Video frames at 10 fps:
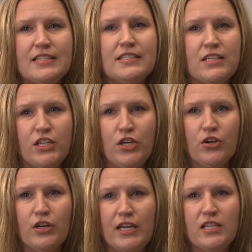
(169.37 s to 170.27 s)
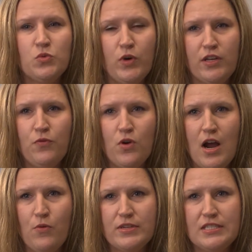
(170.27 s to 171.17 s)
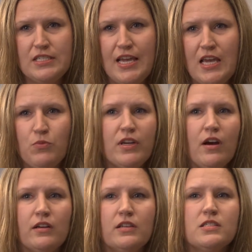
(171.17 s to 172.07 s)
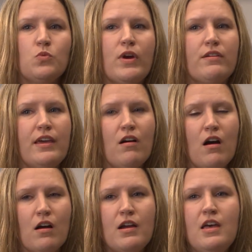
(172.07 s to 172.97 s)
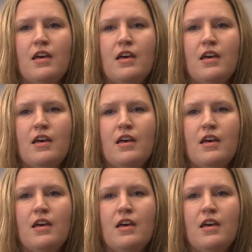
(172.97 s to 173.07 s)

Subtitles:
and security 24 hours a day, regardless of where they are,